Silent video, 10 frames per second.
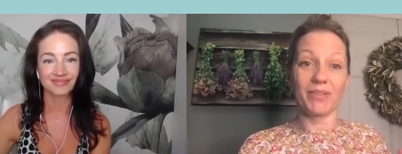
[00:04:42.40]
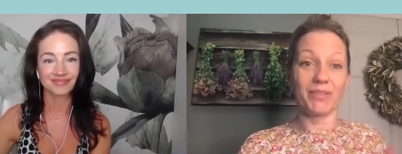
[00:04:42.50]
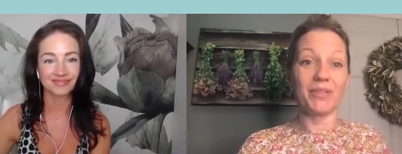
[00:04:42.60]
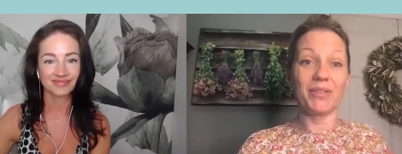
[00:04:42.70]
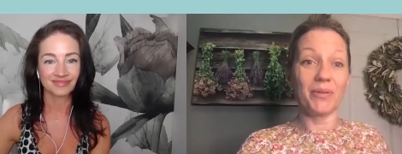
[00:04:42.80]

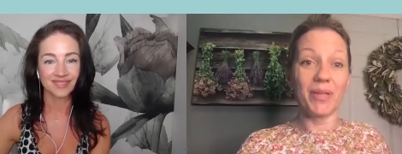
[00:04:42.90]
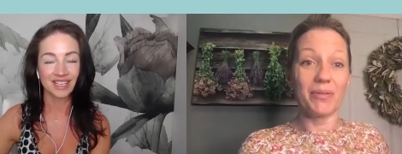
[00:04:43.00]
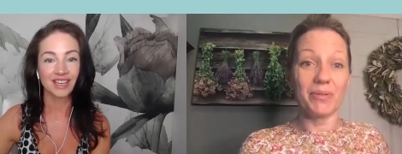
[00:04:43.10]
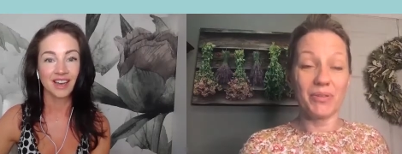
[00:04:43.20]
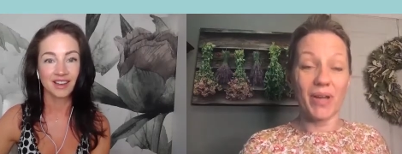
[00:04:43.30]
Speaker 1: You know, like
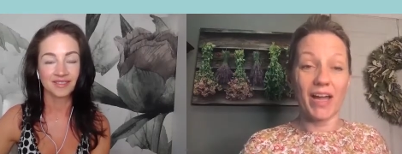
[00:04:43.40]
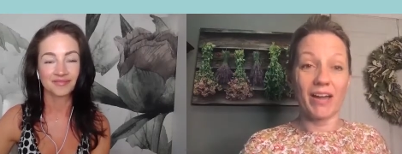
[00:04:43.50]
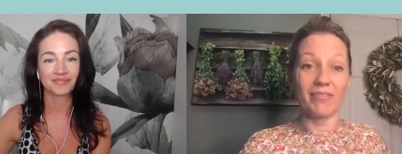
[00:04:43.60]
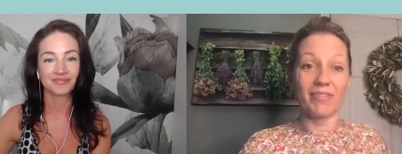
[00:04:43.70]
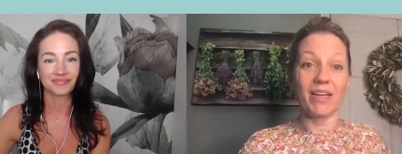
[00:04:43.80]
when you
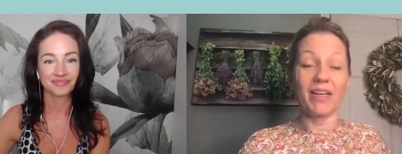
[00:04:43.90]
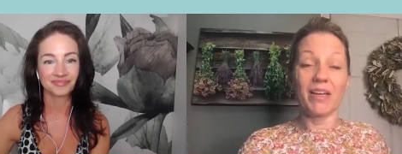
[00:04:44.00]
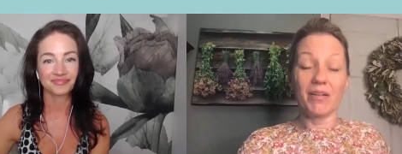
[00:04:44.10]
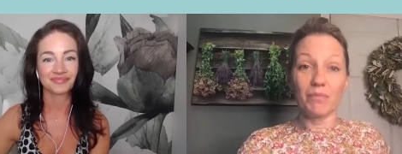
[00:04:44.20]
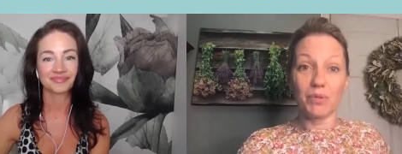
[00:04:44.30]
have the
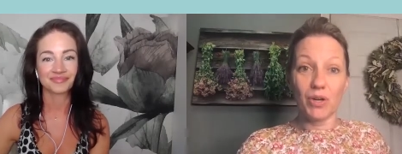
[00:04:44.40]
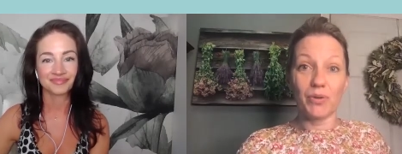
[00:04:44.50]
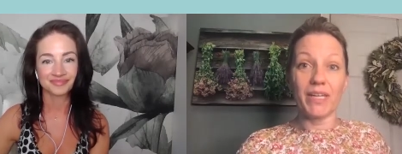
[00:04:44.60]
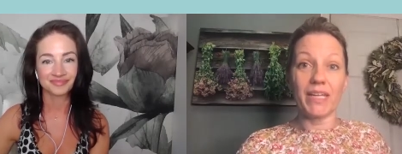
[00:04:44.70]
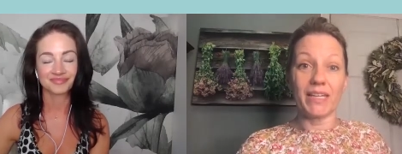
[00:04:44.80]

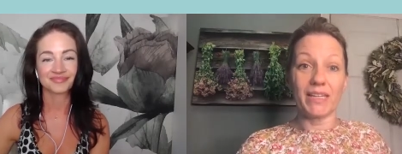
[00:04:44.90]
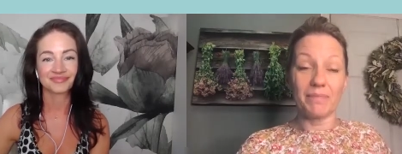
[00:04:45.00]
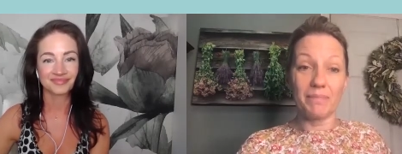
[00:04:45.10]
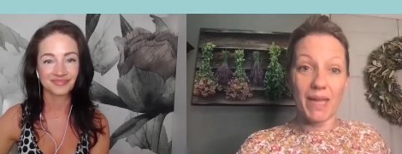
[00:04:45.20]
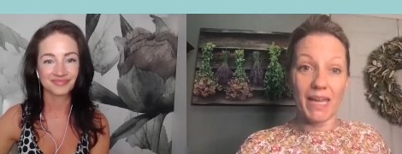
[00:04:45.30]
bloating and the
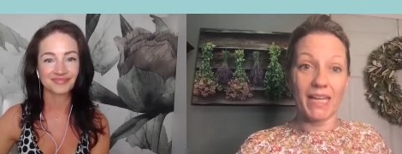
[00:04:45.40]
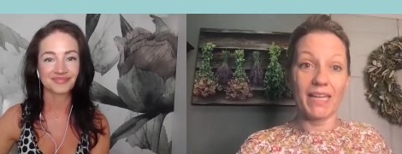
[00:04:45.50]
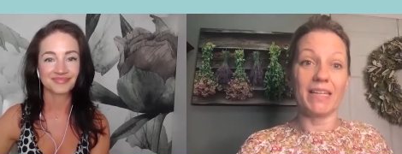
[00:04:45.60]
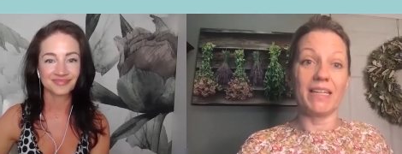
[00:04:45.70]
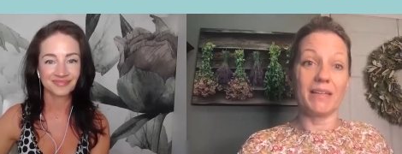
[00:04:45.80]

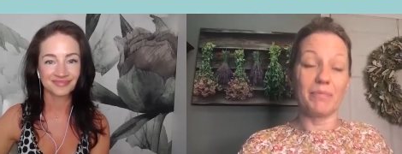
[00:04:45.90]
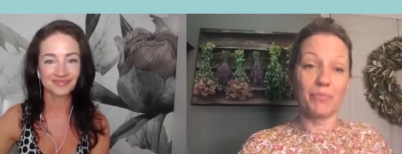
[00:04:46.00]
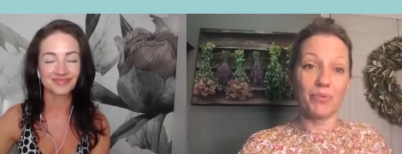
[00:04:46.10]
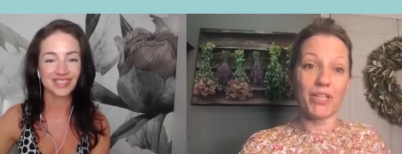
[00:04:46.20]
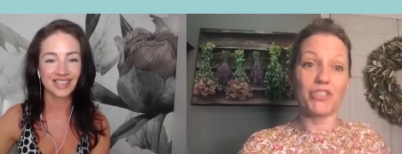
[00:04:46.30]
pain and the
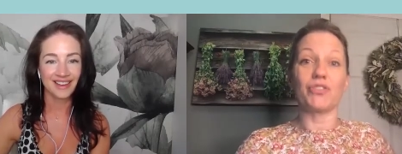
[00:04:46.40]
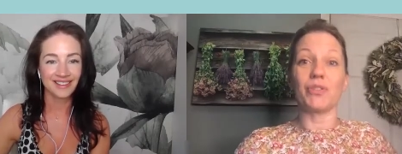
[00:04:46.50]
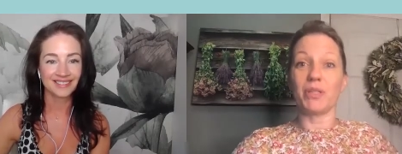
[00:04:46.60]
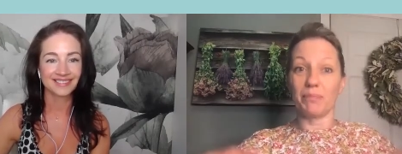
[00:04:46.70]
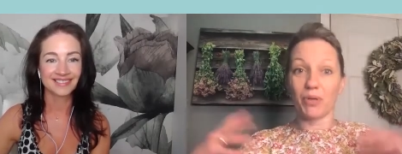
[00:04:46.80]
pressure
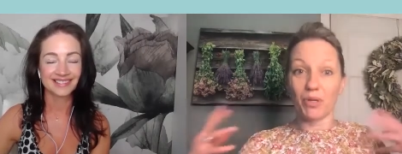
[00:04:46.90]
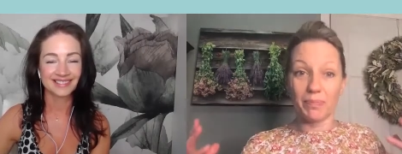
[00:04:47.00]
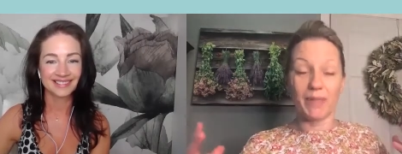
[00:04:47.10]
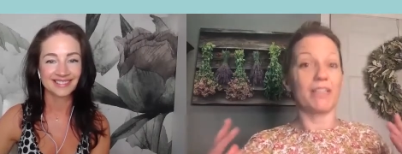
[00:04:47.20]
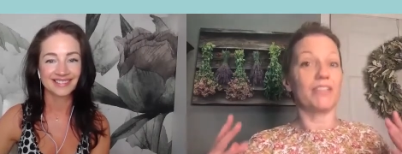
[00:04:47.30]
and the
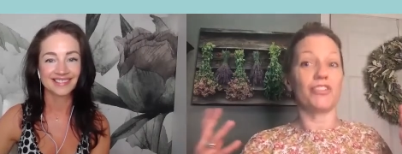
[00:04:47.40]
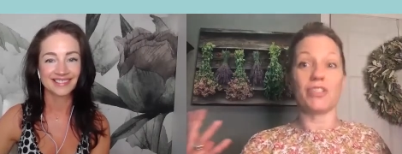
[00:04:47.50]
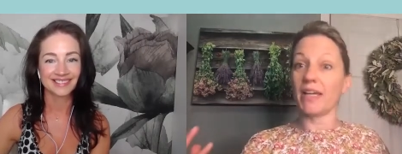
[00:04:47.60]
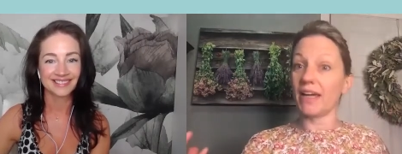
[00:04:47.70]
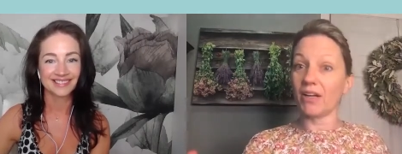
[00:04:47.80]
burping and you're just
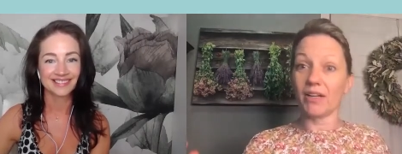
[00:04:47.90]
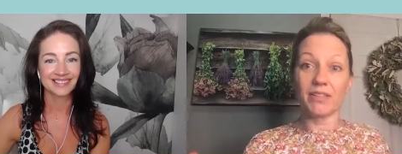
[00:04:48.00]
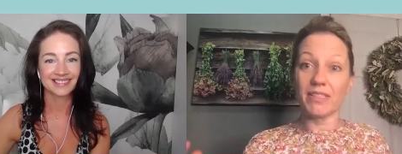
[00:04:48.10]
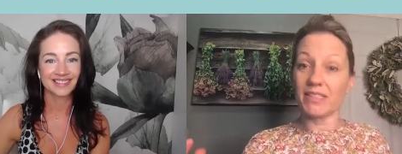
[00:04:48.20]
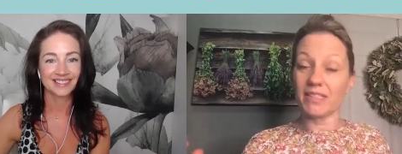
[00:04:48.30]
like,
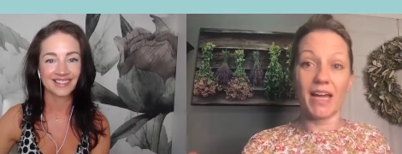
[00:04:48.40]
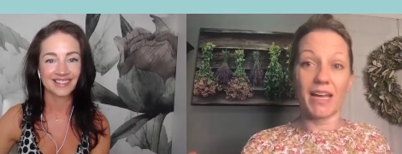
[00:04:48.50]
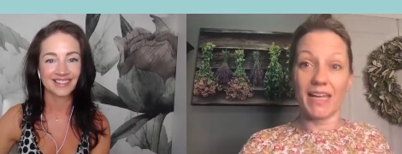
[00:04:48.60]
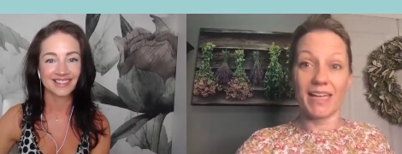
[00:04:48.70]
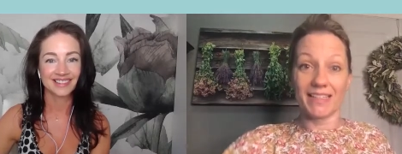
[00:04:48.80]
this has
Speaker 2: got to
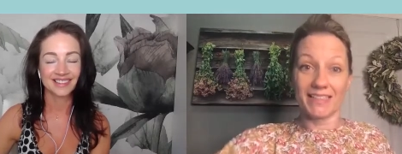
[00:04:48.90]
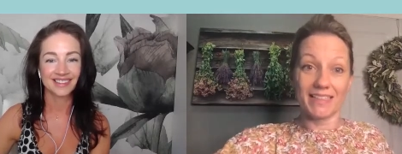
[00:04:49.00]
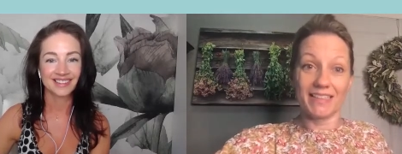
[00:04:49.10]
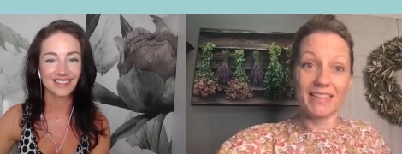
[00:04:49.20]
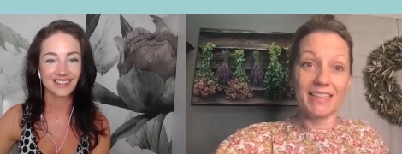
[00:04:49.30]
end.
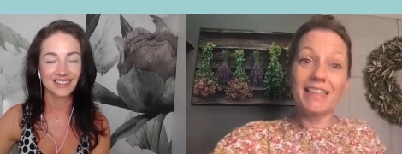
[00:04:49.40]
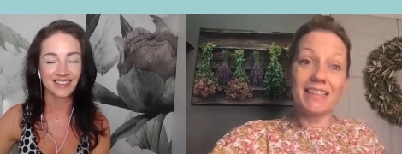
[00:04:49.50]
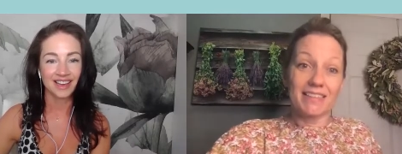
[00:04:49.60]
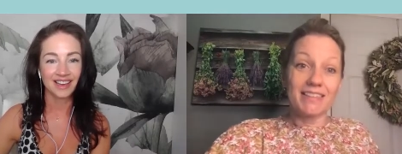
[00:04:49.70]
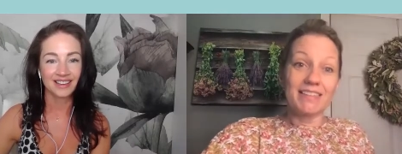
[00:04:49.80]
Yeah.
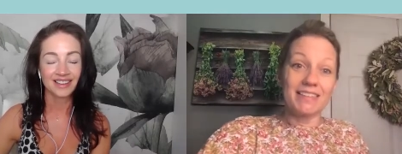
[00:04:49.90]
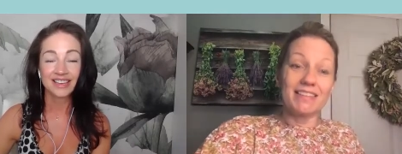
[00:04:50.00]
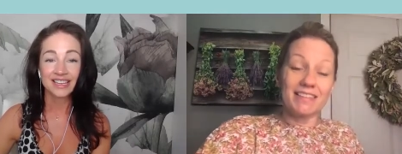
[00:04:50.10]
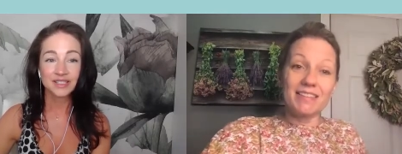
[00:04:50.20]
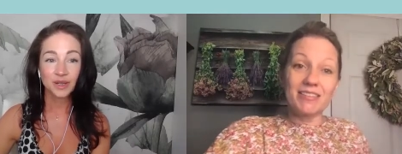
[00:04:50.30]

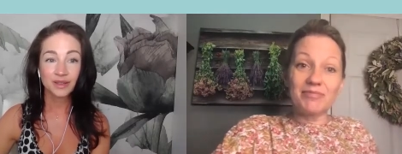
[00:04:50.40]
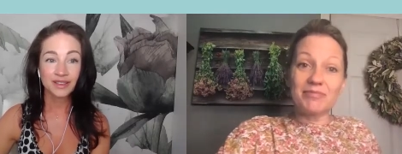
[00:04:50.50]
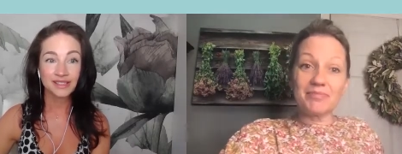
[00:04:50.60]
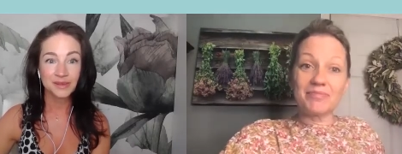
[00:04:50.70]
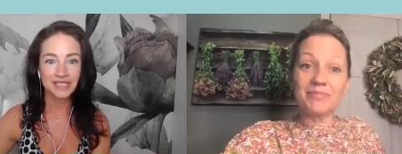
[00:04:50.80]
It's all things
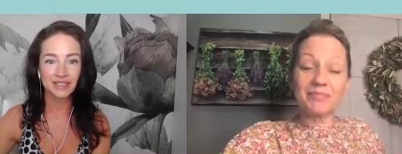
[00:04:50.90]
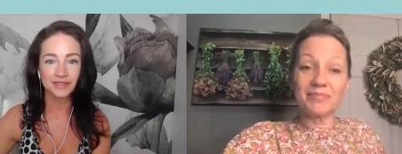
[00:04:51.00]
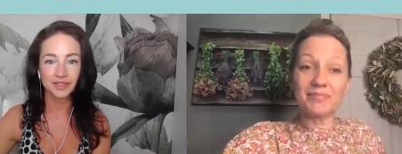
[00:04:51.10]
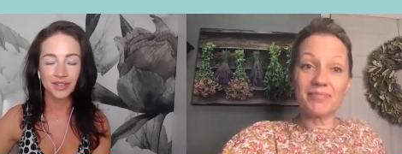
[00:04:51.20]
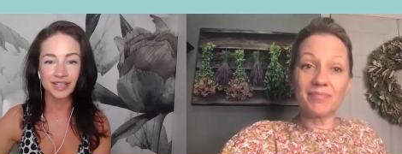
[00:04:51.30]
we take for
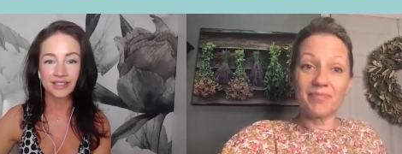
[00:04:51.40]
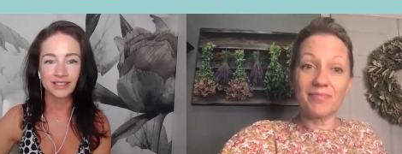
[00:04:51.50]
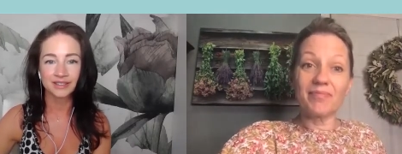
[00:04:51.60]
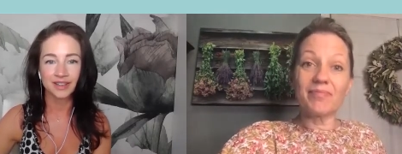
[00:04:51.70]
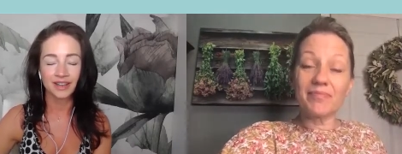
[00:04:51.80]
granted,
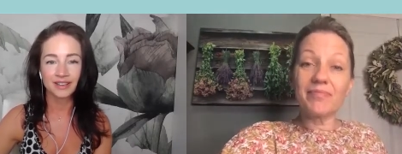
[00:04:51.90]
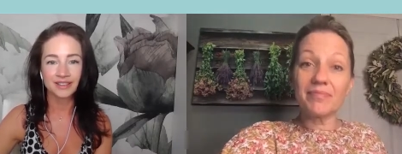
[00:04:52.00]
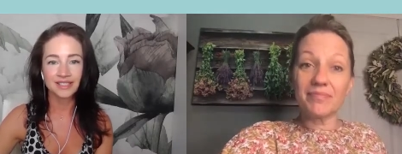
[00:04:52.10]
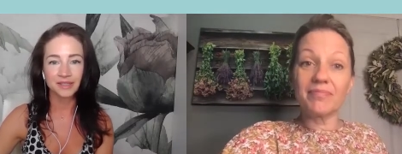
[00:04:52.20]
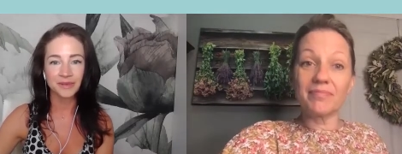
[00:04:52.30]
right?
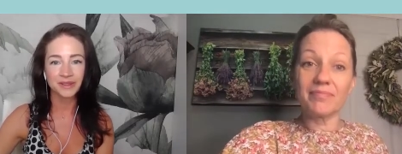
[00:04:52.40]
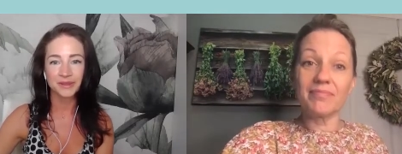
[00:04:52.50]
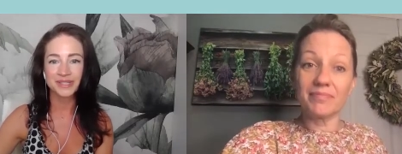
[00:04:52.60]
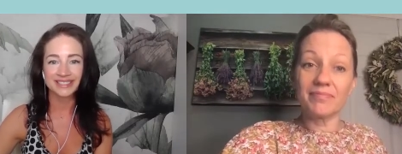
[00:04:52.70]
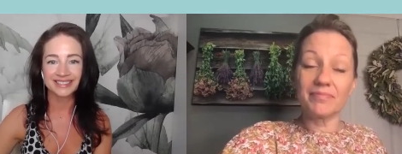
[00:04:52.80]
Until we lose
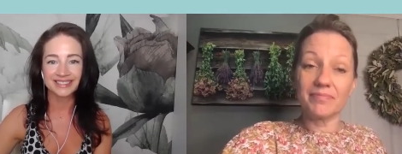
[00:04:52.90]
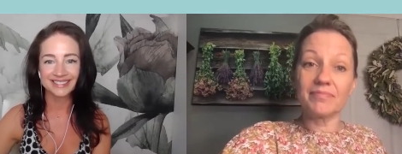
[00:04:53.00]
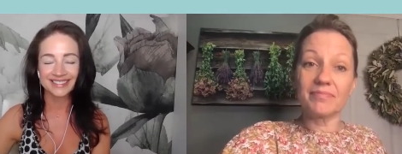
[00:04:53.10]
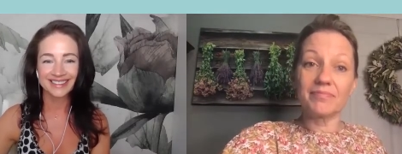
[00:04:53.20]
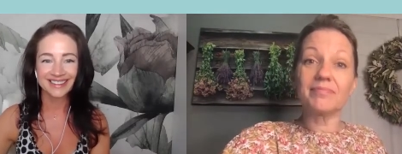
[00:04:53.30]
it.
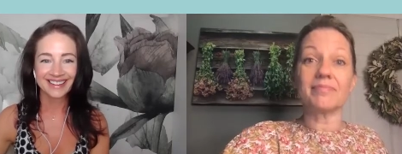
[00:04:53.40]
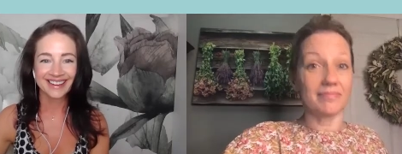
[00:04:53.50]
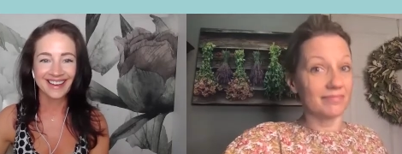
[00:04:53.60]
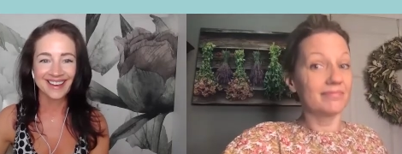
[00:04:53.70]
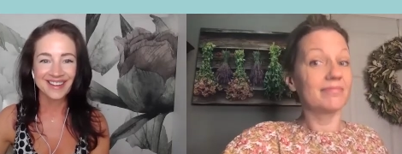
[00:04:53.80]

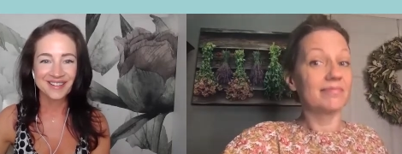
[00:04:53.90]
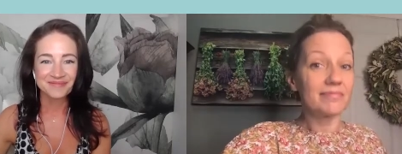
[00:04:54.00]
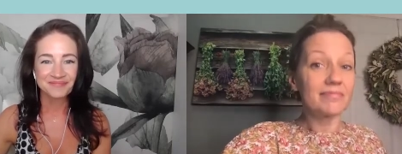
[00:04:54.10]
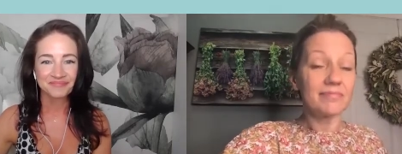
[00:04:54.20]
Um,